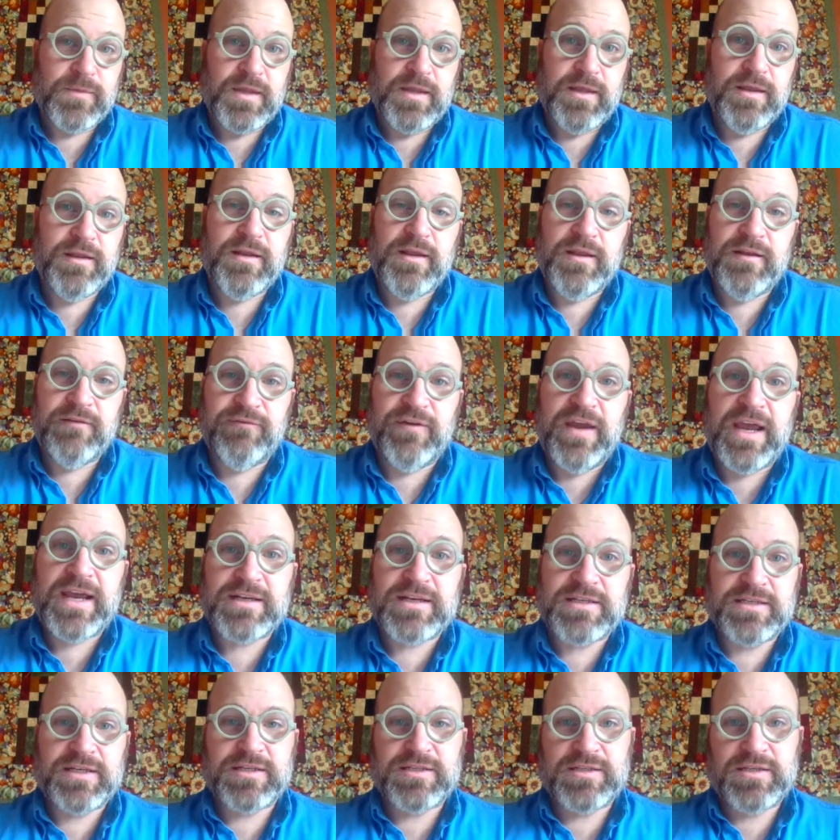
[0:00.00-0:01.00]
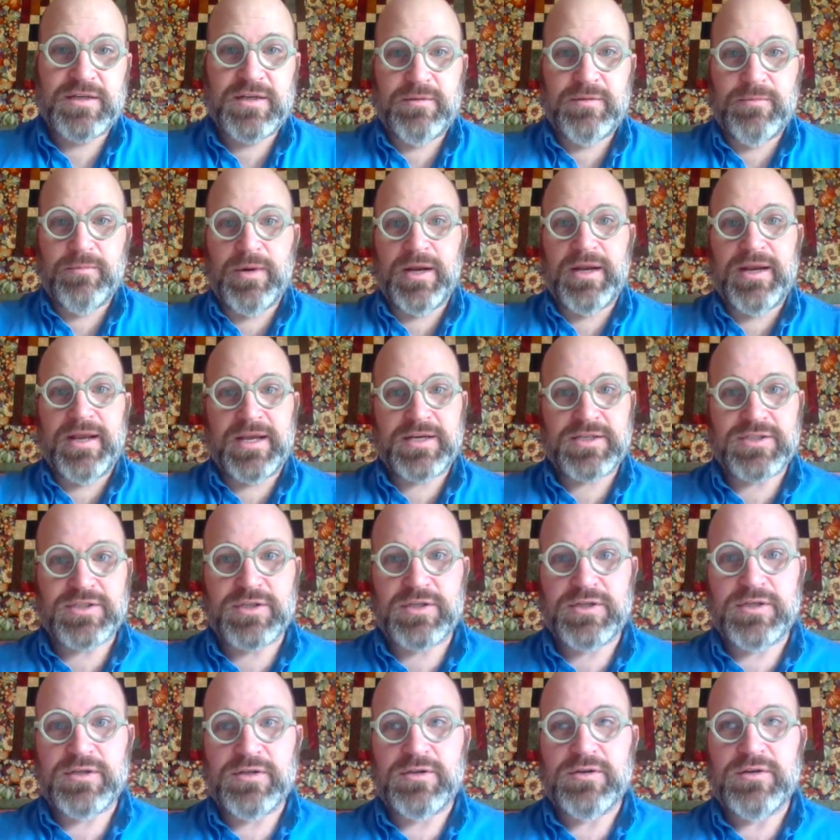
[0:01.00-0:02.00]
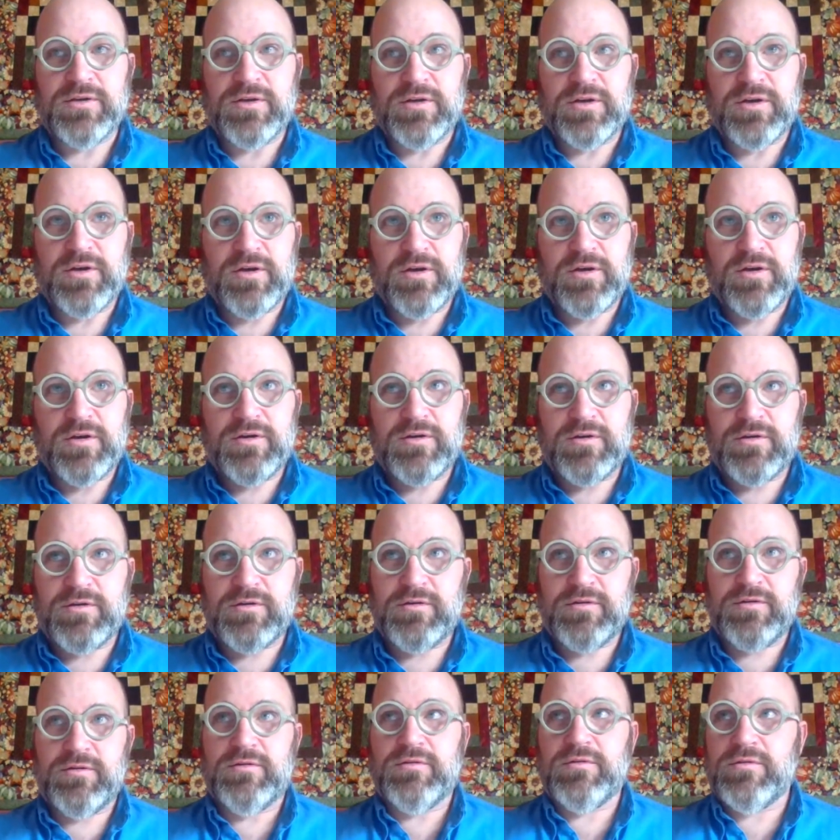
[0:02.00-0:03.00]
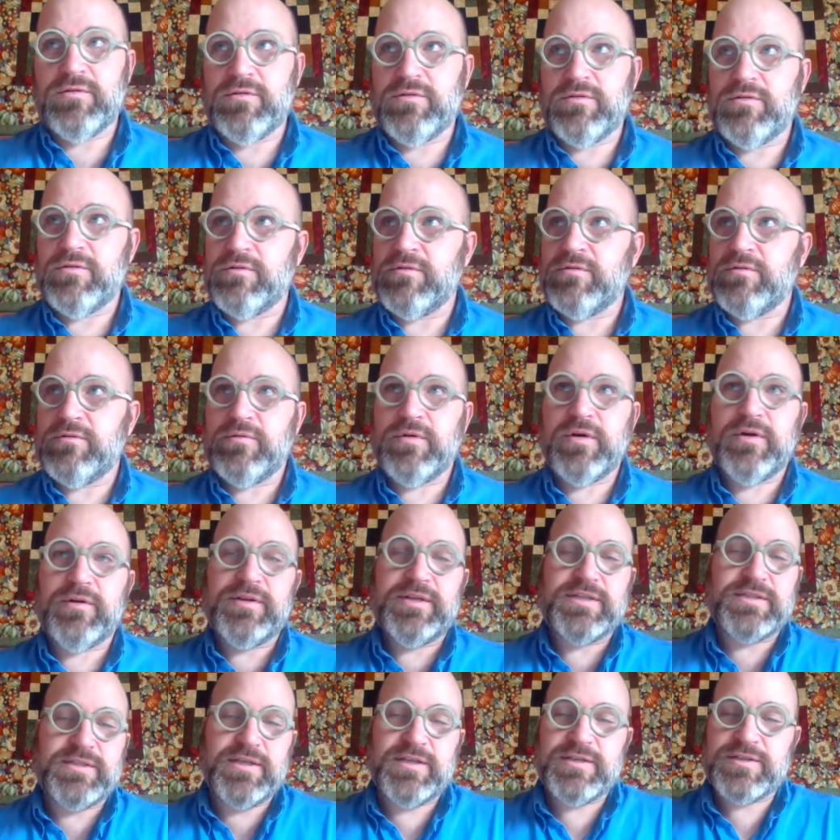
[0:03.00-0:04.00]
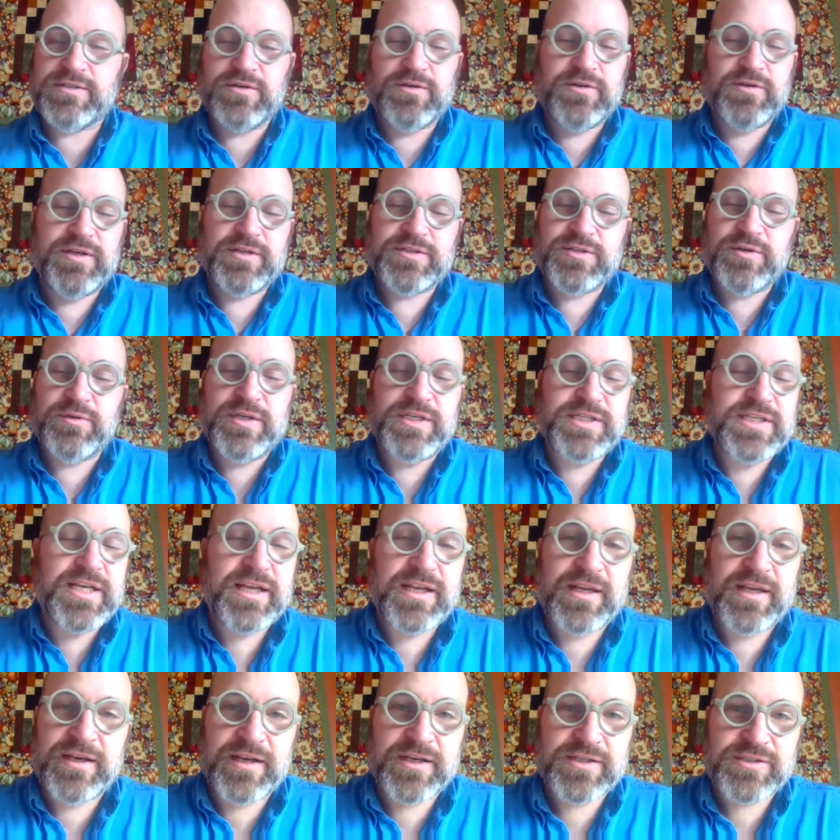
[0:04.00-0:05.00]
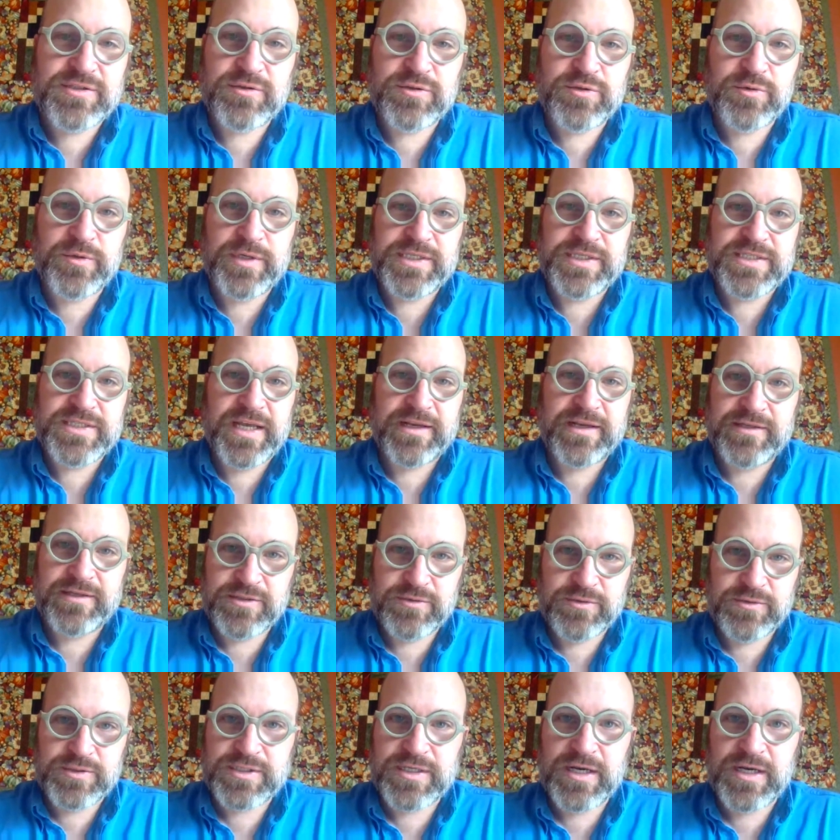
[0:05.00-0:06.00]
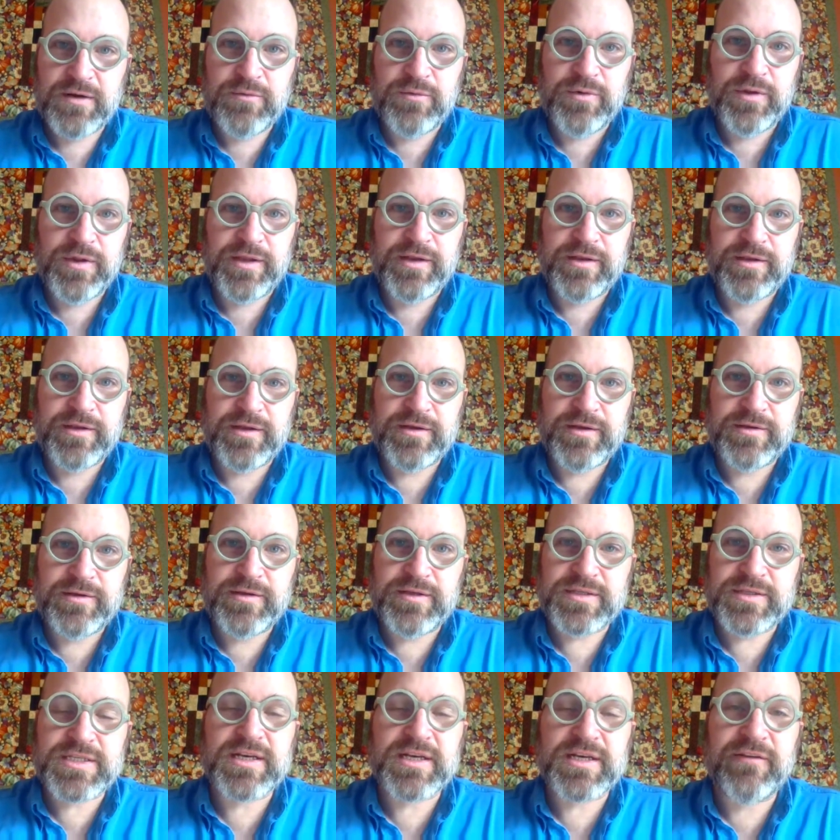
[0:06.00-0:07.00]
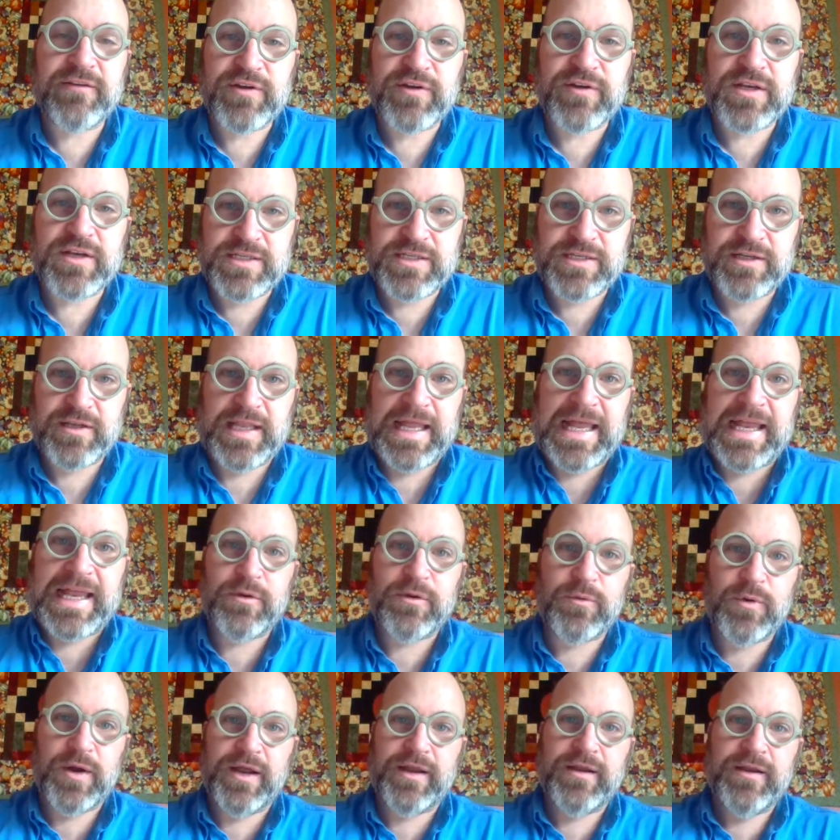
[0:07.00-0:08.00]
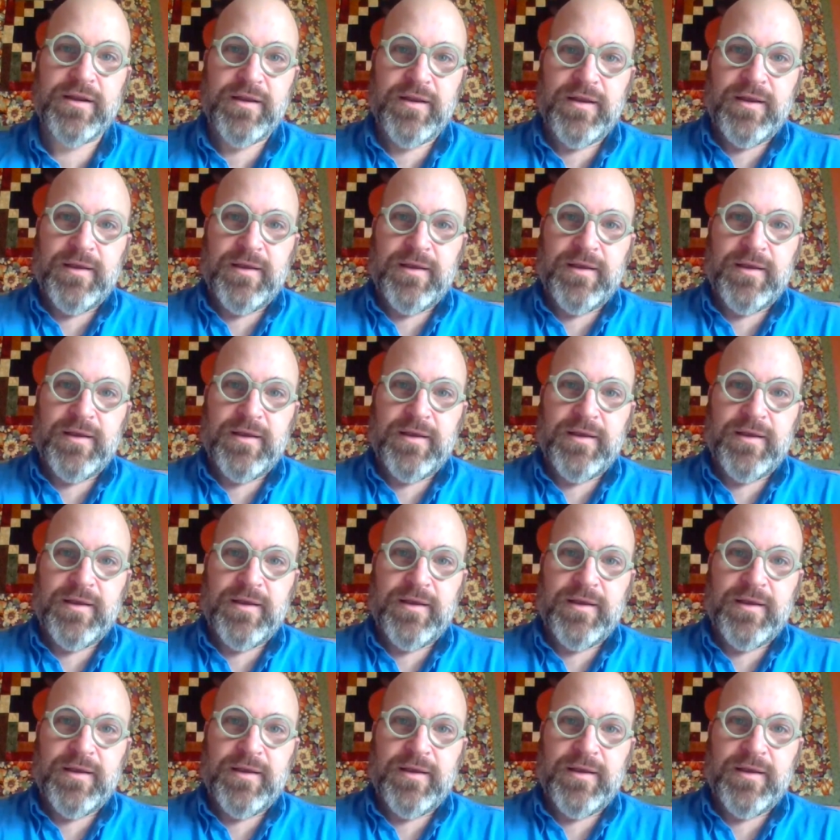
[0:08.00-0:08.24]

In fact, it might actually, well, it's only taking an extra 20 seconds, so it's not really a significant deal anyway.